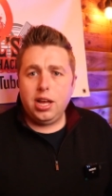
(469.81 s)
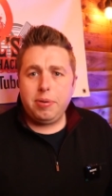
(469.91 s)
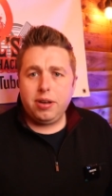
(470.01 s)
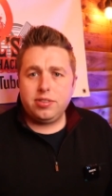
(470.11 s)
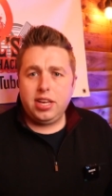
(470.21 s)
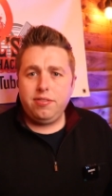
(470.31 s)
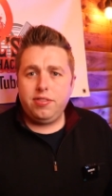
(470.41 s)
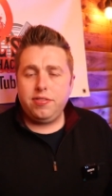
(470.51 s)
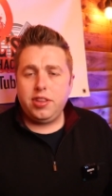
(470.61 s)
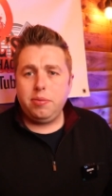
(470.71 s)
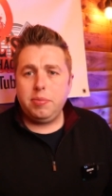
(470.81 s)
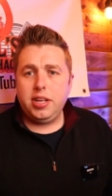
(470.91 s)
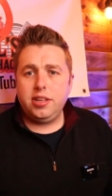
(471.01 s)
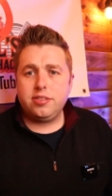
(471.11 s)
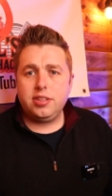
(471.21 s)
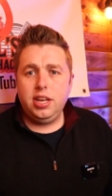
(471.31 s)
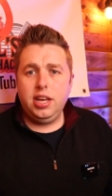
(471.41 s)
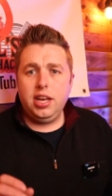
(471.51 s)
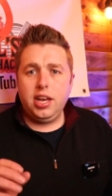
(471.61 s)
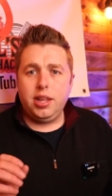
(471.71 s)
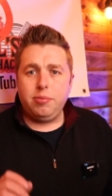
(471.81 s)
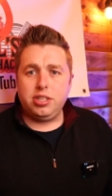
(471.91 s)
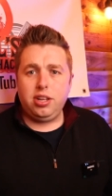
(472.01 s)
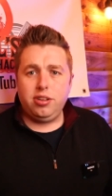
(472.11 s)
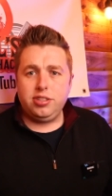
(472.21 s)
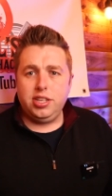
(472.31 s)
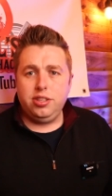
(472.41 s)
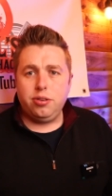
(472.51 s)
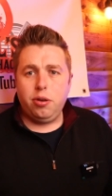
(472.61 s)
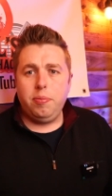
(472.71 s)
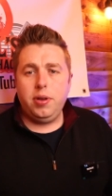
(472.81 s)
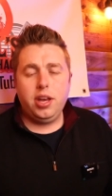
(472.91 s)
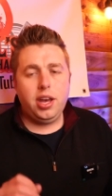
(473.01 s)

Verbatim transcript: about ten fifteen minutes, and then we sliced into them,